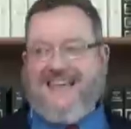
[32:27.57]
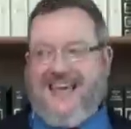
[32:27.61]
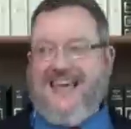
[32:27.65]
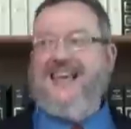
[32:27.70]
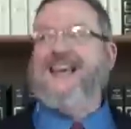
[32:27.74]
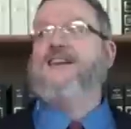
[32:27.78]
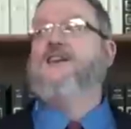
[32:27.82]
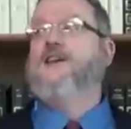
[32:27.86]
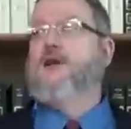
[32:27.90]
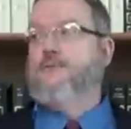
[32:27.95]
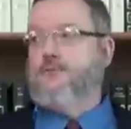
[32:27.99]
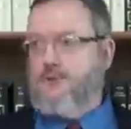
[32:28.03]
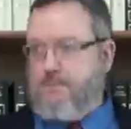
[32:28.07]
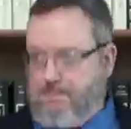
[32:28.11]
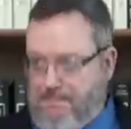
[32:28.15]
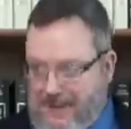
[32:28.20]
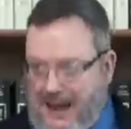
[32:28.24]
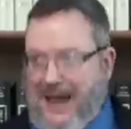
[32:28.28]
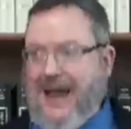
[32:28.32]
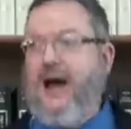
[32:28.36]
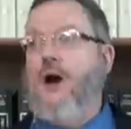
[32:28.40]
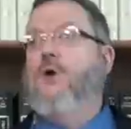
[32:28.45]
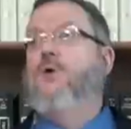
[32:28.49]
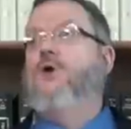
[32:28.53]
kingdom's
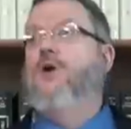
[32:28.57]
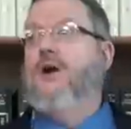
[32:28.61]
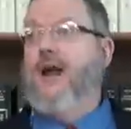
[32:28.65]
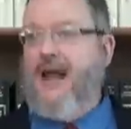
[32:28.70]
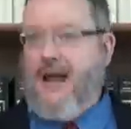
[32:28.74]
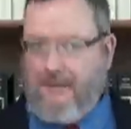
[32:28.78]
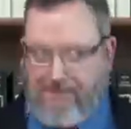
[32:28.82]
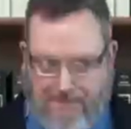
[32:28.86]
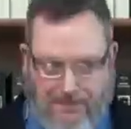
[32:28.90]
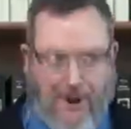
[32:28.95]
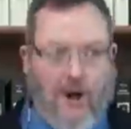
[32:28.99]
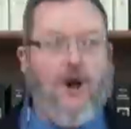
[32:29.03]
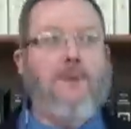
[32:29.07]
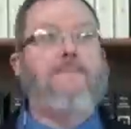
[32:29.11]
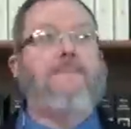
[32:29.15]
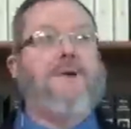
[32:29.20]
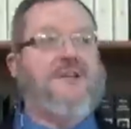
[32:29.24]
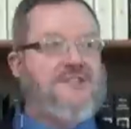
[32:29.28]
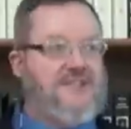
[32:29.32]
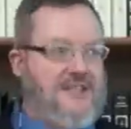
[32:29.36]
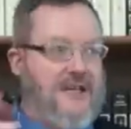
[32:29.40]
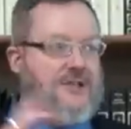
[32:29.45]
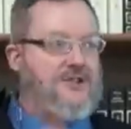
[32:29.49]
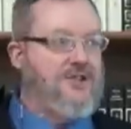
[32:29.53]
power and
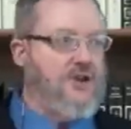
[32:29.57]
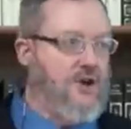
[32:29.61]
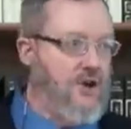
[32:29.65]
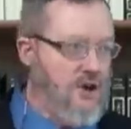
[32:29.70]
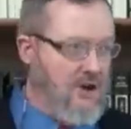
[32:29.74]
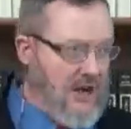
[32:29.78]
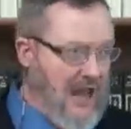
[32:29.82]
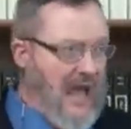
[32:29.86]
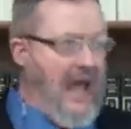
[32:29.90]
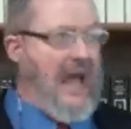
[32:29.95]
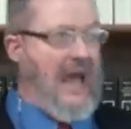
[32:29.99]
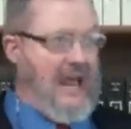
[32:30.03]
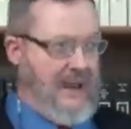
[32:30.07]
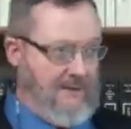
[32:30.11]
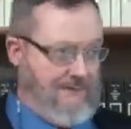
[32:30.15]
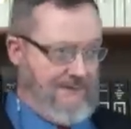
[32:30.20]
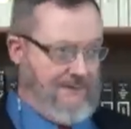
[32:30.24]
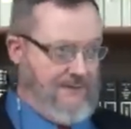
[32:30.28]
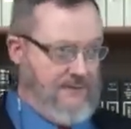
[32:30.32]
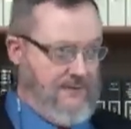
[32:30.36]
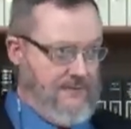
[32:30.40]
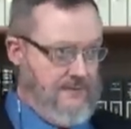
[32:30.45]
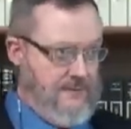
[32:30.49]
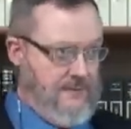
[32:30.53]
purpose into your
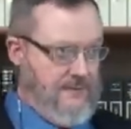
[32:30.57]
life.